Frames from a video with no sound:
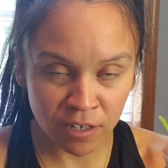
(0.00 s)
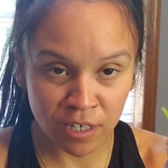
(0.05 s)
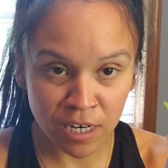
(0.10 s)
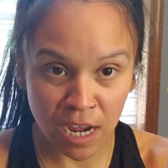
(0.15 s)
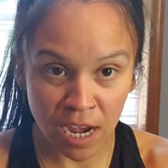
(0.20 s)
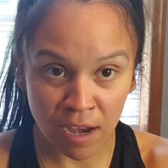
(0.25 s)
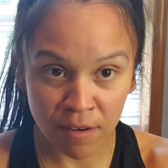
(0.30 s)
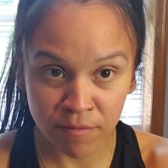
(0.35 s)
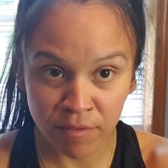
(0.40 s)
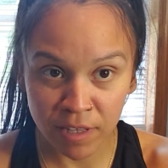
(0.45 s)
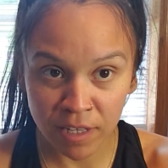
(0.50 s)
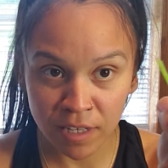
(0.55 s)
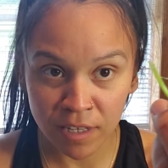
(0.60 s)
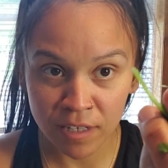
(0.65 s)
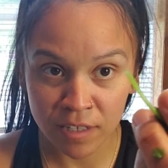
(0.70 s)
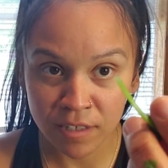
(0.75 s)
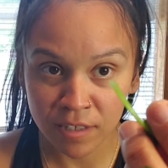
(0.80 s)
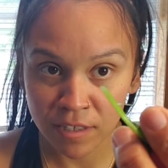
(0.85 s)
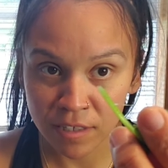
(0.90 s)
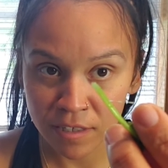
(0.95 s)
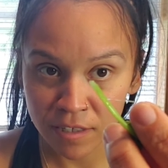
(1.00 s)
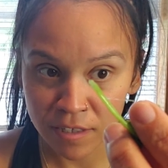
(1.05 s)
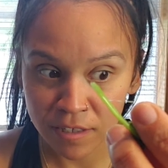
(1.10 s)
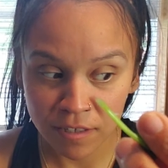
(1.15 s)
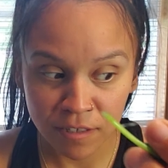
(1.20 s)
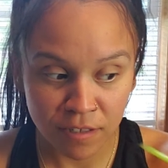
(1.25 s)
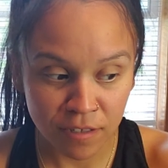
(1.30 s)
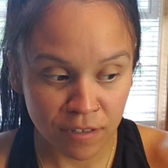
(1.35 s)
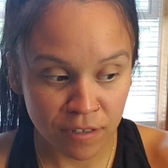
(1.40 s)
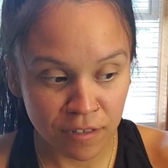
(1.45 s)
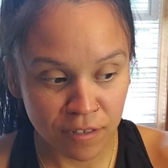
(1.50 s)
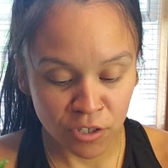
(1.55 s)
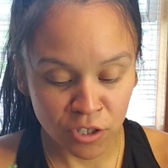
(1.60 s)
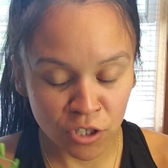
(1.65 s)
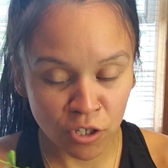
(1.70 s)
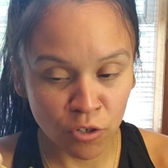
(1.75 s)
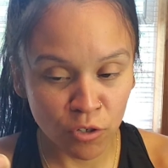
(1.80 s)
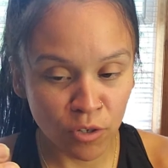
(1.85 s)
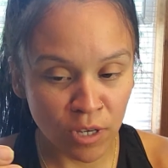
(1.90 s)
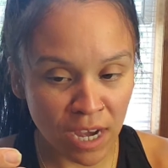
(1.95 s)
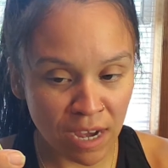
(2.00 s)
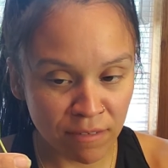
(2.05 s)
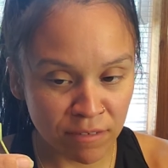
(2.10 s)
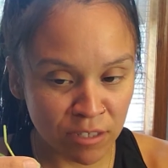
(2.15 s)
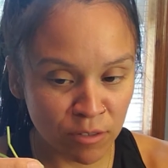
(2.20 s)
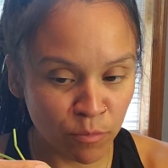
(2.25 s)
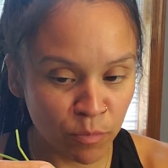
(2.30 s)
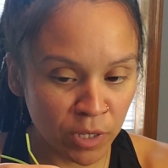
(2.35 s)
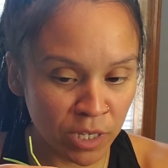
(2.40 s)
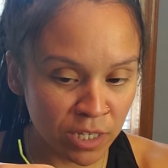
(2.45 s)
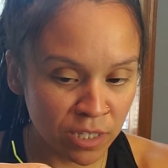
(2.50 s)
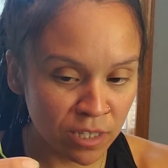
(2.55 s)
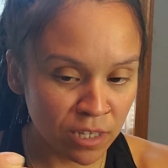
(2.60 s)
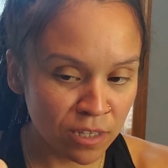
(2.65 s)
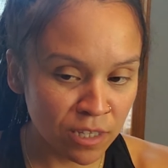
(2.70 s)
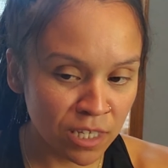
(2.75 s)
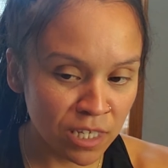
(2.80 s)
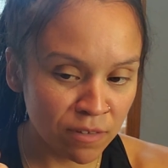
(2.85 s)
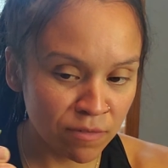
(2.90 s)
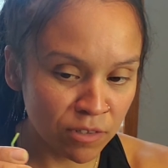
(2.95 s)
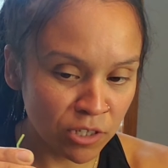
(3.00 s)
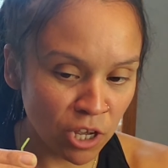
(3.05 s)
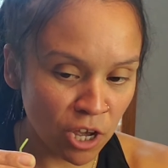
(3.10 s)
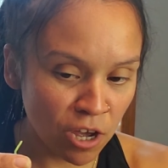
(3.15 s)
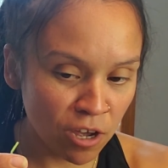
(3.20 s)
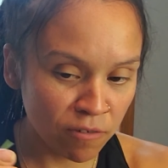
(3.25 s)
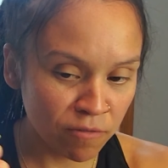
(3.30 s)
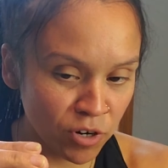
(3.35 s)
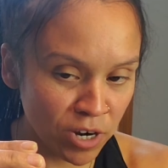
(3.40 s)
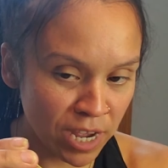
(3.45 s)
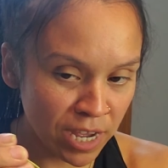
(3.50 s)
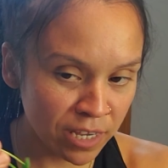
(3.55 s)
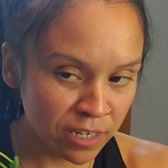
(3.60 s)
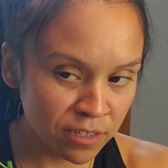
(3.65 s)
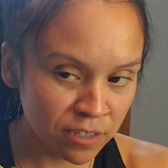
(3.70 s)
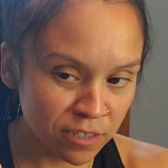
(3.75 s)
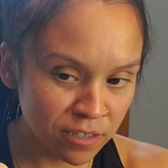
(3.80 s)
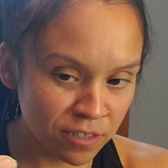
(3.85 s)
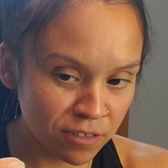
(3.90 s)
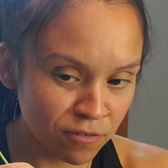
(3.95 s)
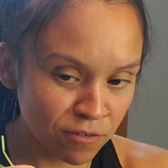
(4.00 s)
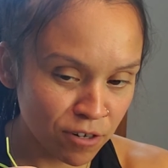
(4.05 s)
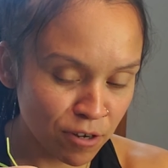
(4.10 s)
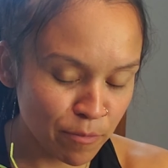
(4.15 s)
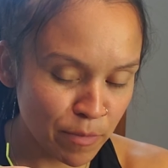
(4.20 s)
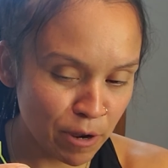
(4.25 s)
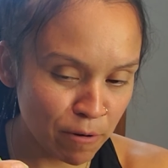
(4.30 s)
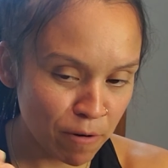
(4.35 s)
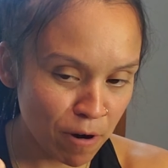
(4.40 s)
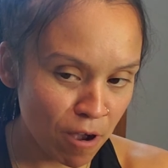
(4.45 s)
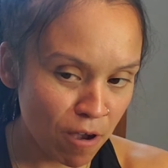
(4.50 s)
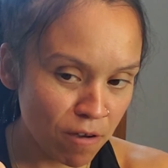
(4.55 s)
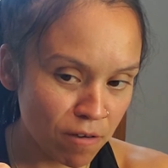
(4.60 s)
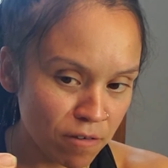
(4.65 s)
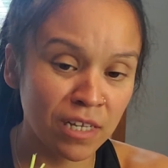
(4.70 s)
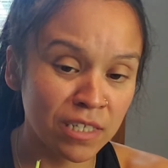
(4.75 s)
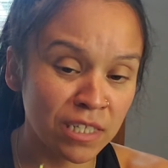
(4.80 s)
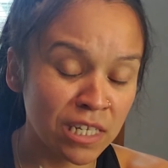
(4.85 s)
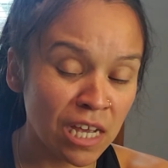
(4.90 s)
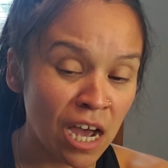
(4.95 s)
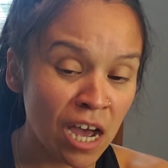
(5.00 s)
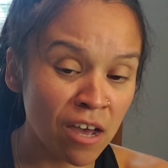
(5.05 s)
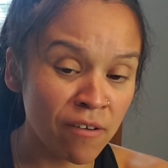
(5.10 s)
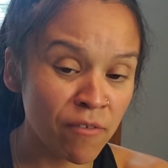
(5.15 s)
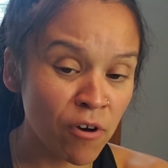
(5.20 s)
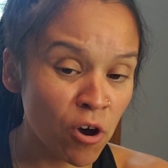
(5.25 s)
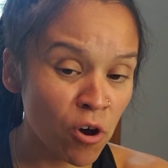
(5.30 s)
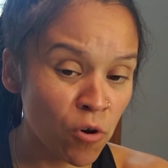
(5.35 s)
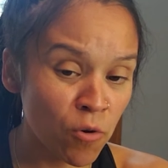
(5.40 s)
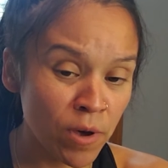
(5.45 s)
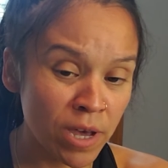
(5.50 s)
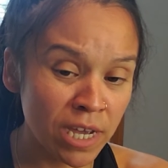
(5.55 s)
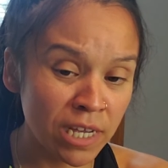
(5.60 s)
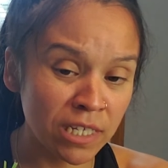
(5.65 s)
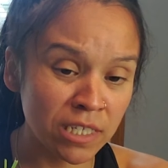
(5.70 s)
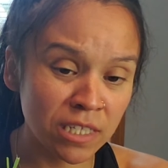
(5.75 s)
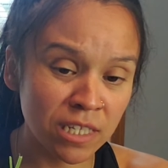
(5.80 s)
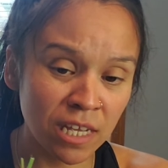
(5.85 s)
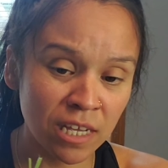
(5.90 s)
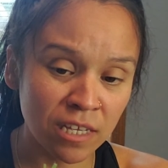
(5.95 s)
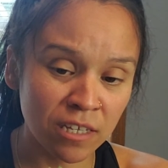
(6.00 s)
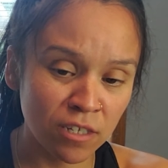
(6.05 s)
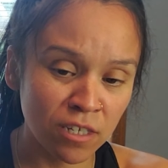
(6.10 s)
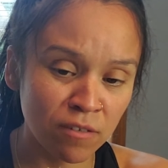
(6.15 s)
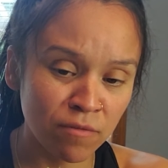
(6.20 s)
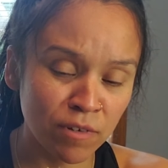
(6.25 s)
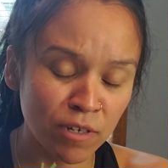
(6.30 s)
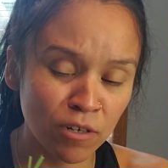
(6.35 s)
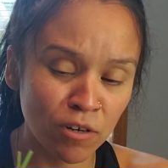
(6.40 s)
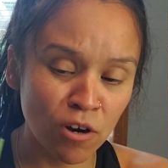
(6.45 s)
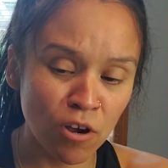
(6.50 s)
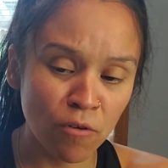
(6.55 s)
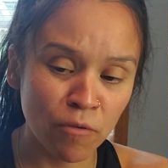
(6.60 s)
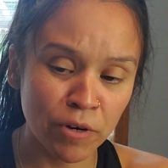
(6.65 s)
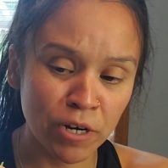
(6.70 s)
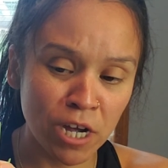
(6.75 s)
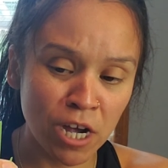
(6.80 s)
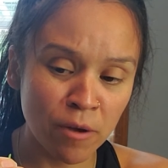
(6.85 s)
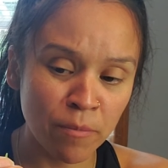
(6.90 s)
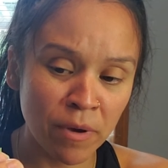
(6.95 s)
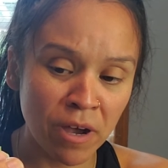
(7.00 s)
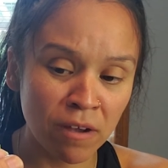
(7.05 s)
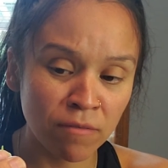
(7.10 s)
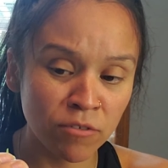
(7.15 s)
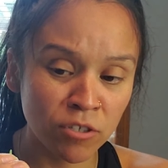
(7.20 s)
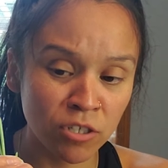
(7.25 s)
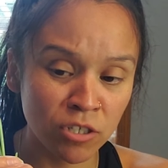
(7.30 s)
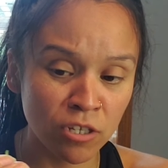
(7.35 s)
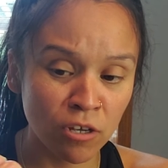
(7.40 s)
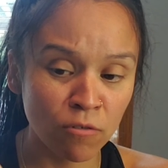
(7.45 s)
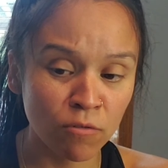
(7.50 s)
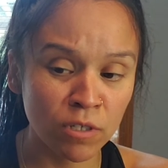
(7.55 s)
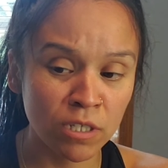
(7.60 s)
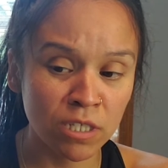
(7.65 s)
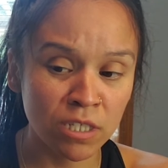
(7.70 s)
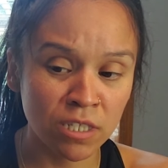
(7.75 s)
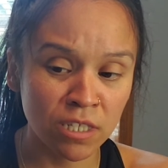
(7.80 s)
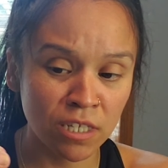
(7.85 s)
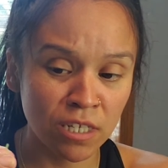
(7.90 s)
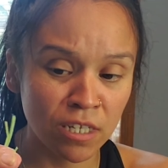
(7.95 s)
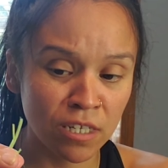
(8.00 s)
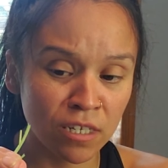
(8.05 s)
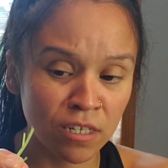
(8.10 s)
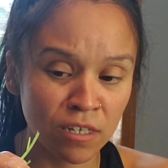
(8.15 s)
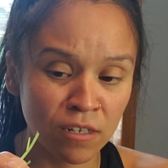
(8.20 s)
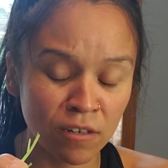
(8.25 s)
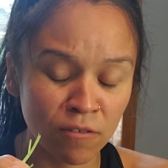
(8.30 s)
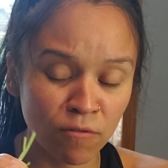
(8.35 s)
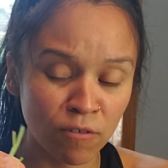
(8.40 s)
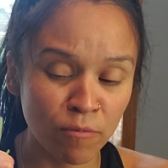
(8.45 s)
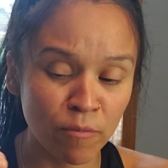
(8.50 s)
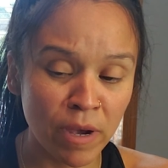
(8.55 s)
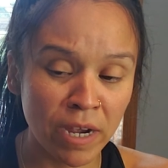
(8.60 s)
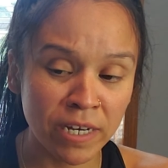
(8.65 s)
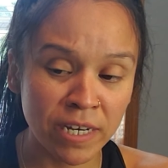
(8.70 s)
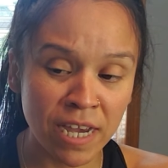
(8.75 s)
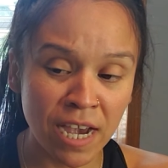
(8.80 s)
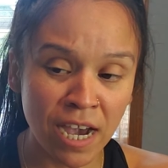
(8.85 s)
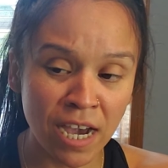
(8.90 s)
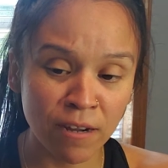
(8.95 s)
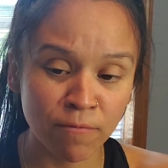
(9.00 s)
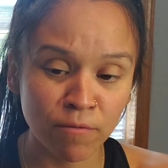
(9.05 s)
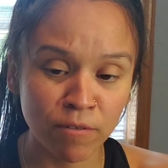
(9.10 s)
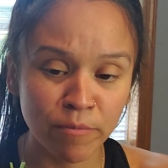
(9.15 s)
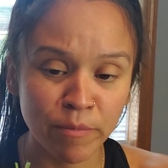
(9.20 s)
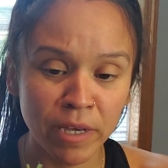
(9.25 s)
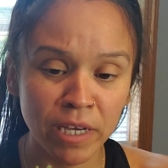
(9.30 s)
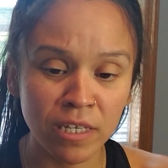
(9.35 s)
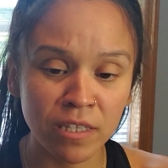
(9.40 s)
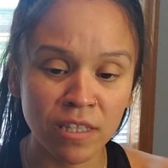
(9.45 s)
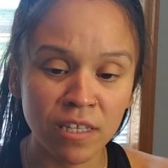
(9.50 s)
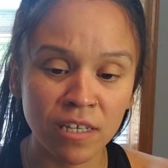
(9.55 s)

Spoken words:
gonna have these. So you have to pick the leaves off, correct? Or am I wrong? Because I've always, like, even growing up, I've just always seen when my dad would make